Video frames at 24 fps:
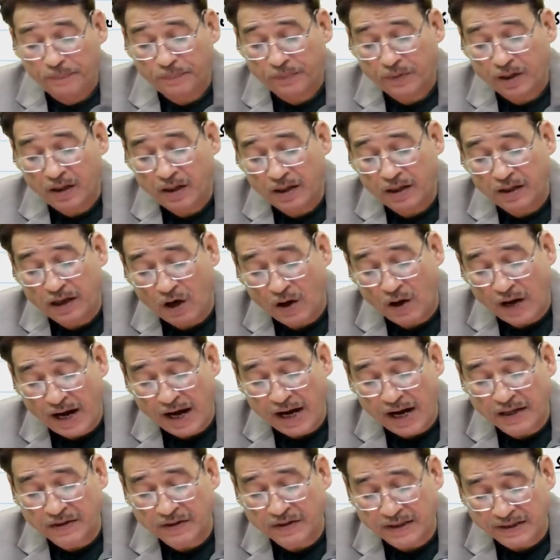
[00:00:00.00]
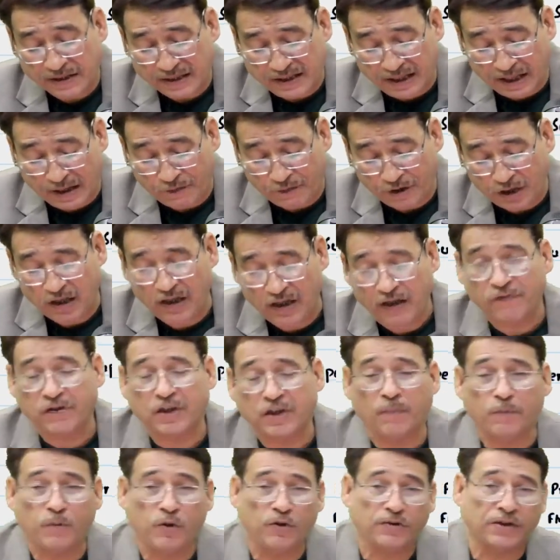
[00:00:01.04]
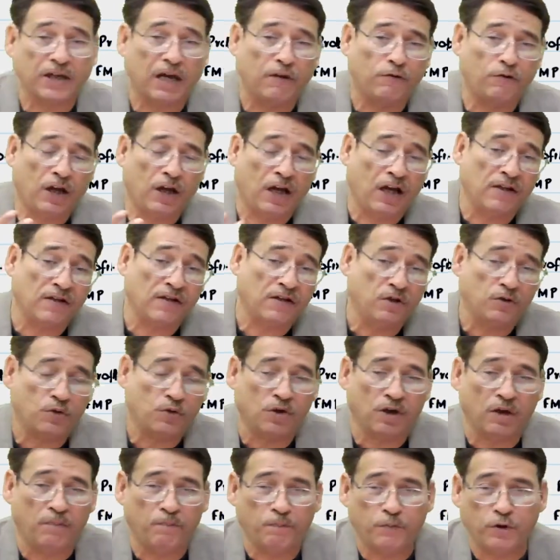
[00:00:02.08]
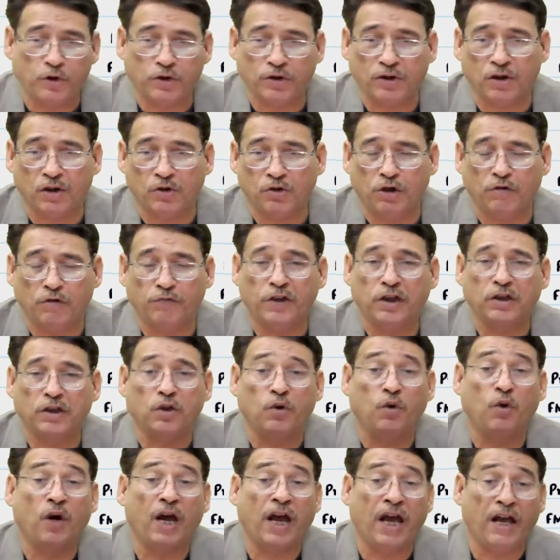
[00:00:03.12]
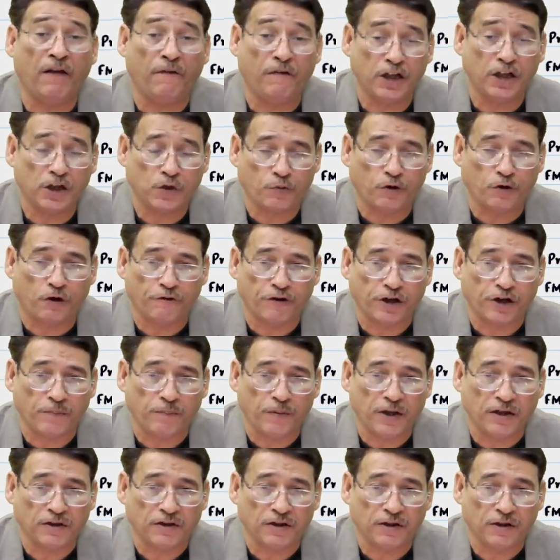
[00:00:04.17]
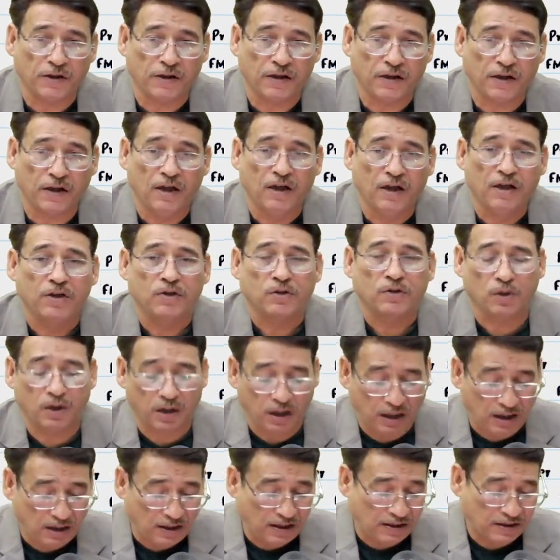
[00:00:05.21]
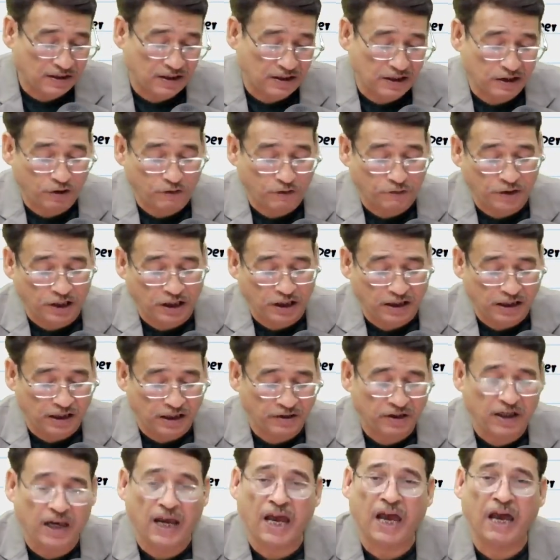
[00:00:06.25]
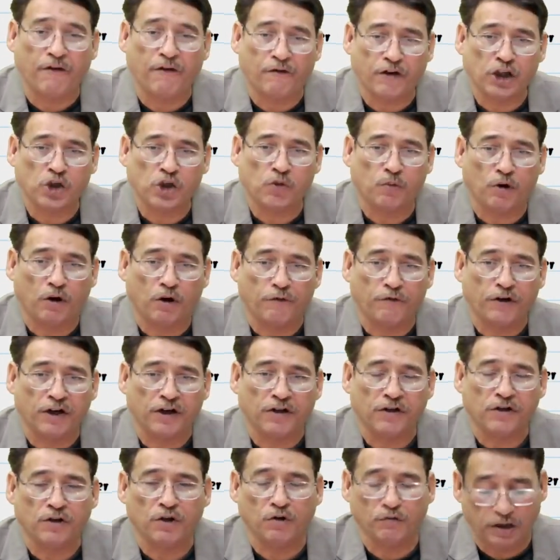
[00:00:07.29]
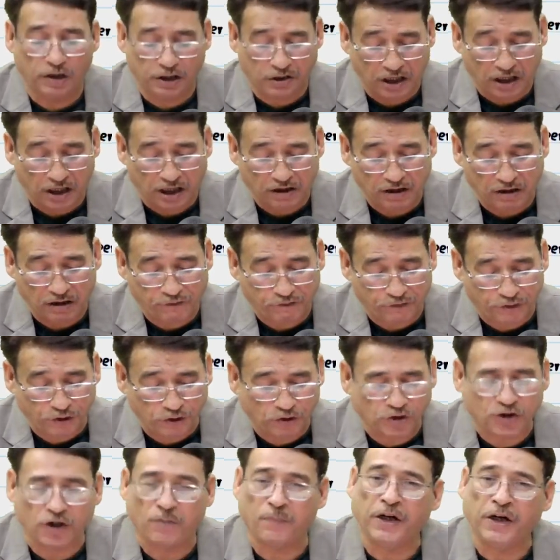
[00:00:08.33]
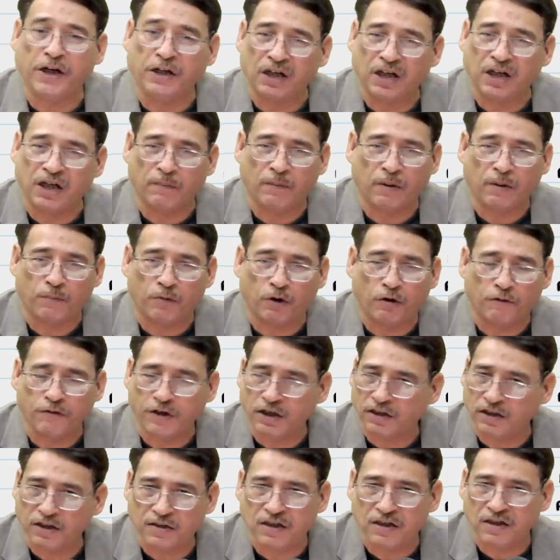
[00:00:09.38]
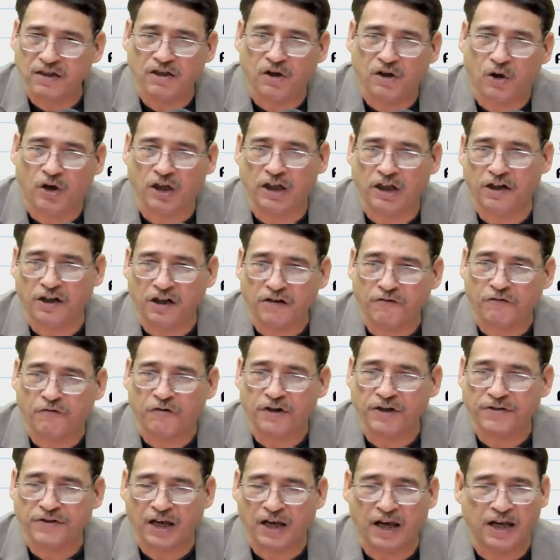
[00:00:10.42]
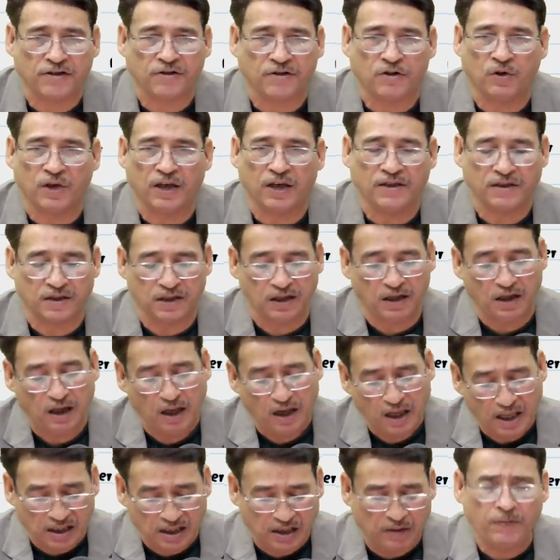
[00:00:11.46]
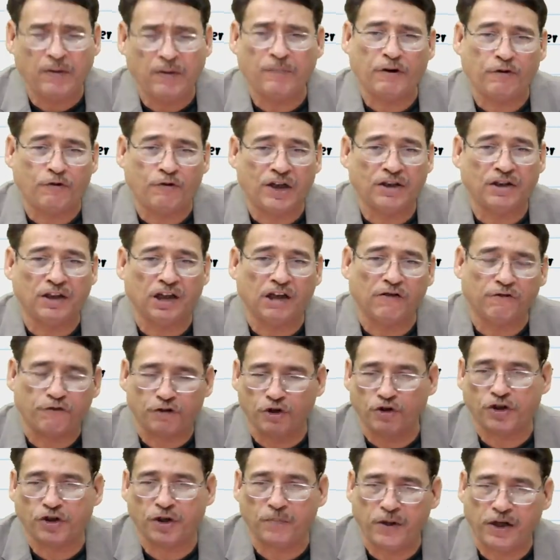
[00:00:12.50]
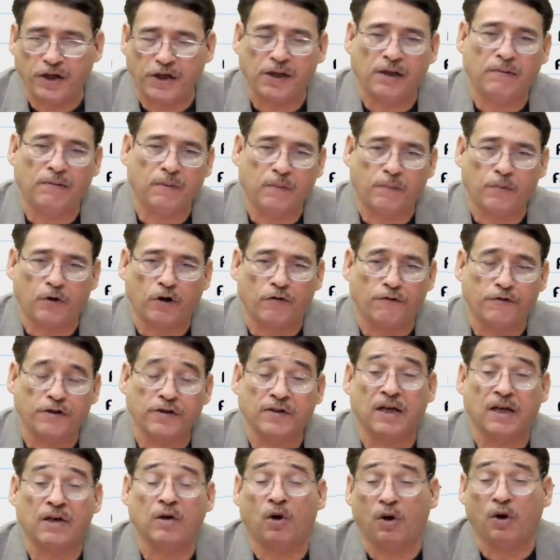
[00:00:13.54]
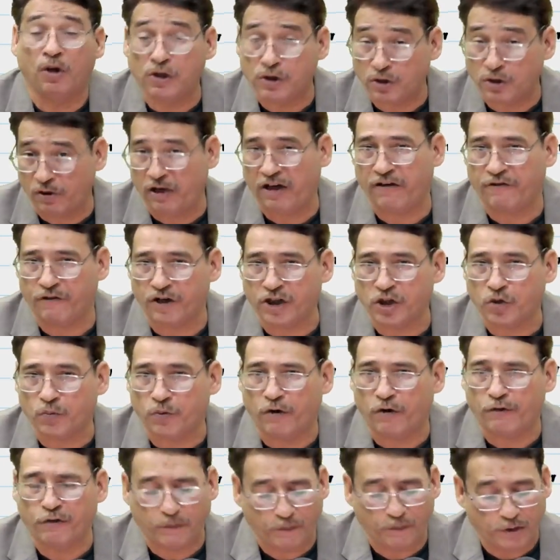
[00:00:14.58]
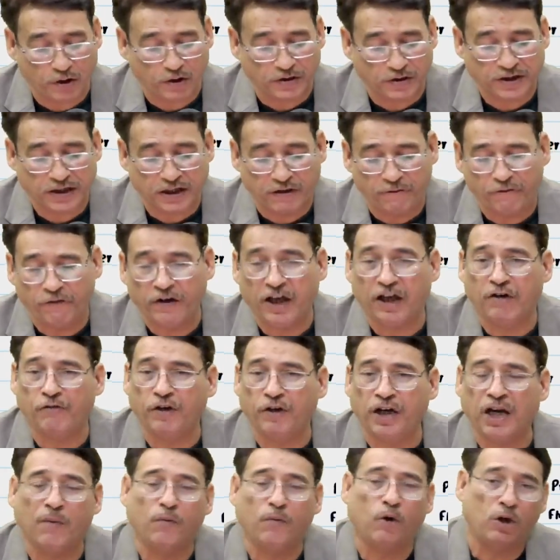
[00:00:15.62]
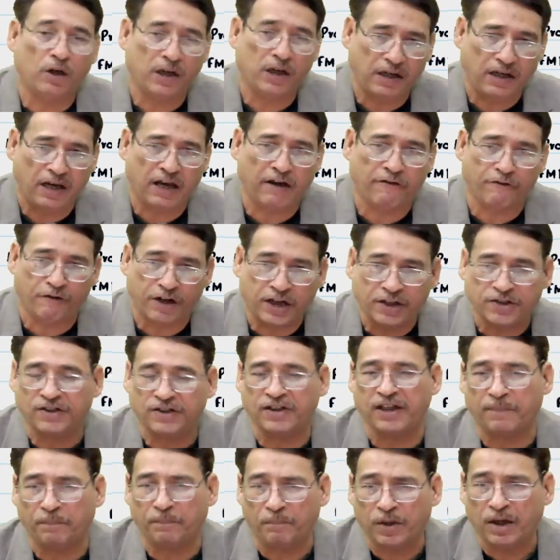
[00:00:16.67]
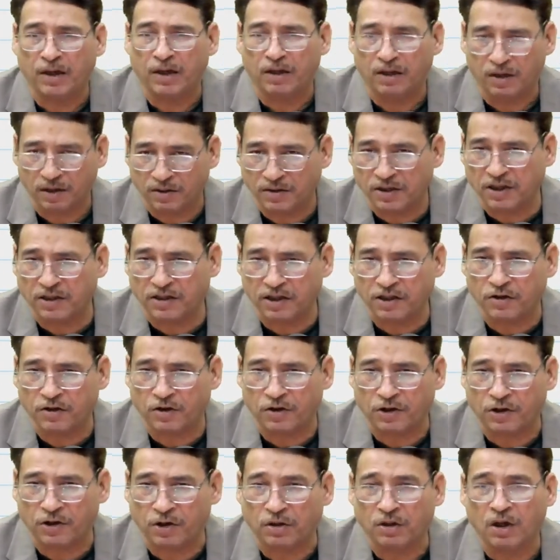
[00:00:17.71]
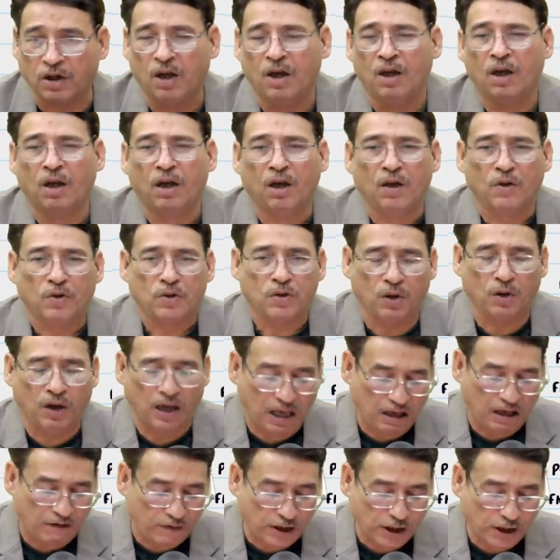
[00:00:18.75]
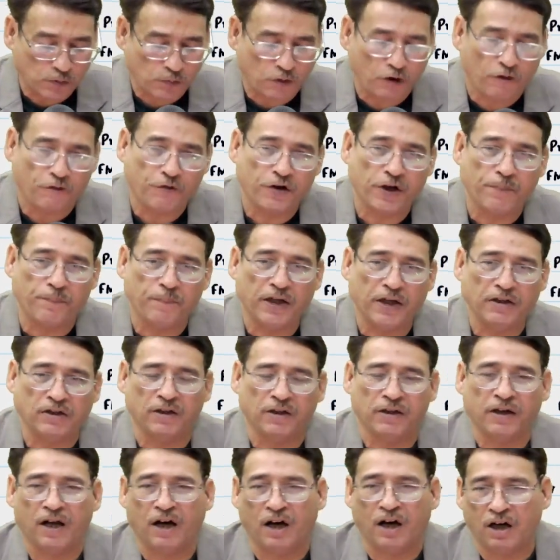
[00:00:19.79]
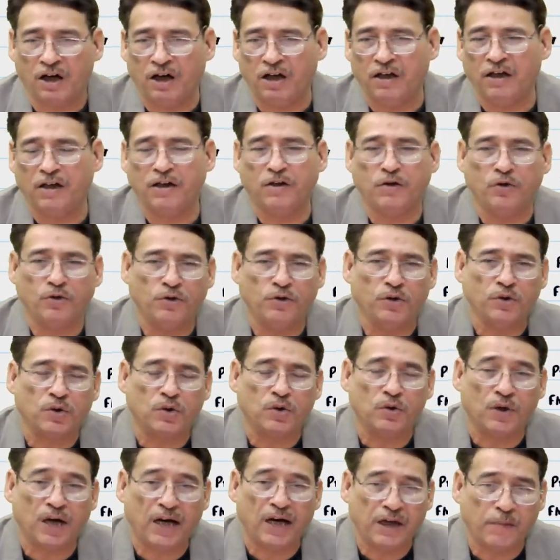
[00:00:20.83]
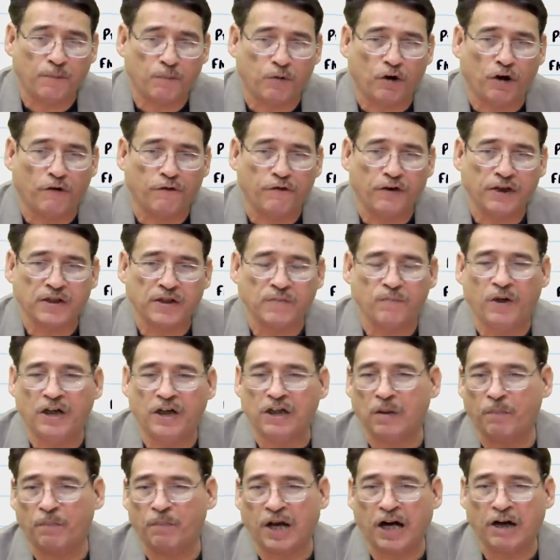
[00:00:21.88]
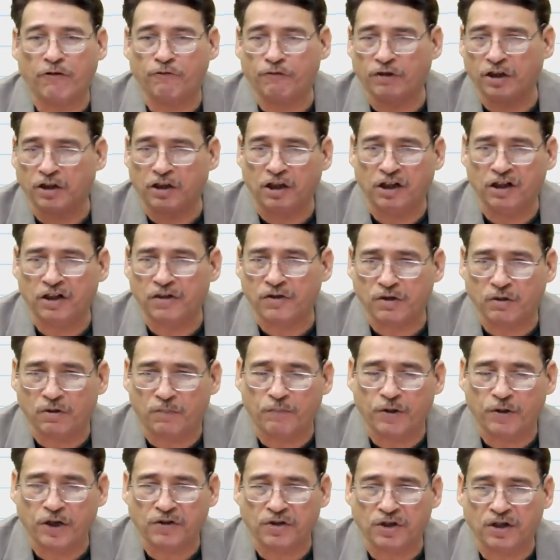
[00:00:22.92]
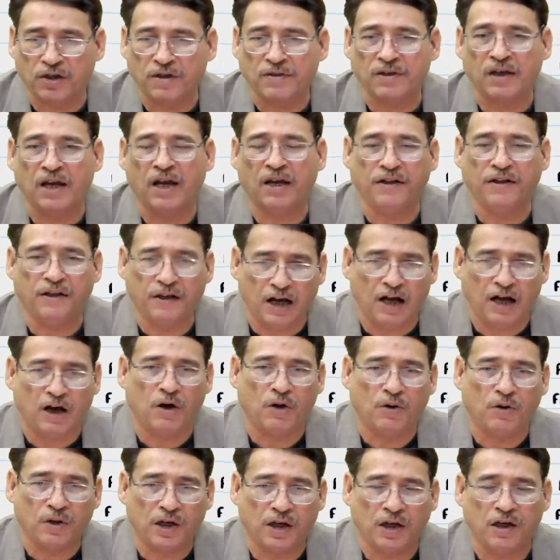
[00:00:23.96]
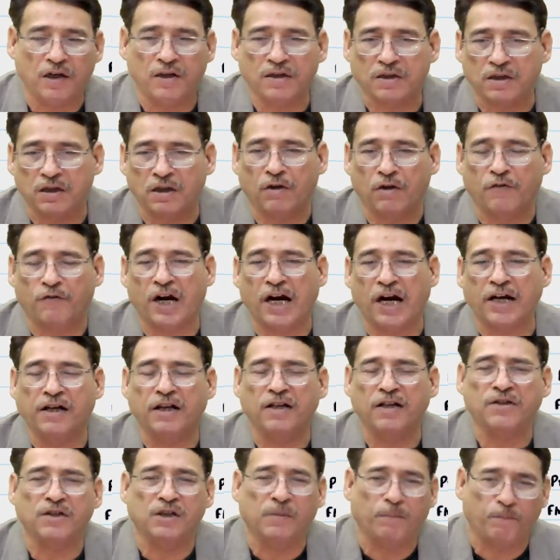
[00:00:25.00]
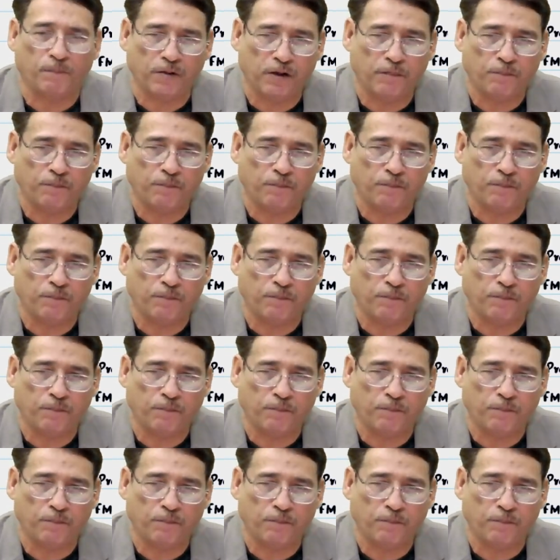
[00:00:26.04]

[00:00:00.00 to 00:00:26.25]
Now, at this level, if suppose I would ask you to compute the goodwill through average profit method, so instead of taking the average profit, you will take the future maintainable profit. This is the only difference, as you can see. And remember one thing, future maintainable profits are also average profit because somewhere we have already averaged them, isn't it or not? So average profit method, earlier you used to write profits multiplied with years of purchase, and now instead of writing simply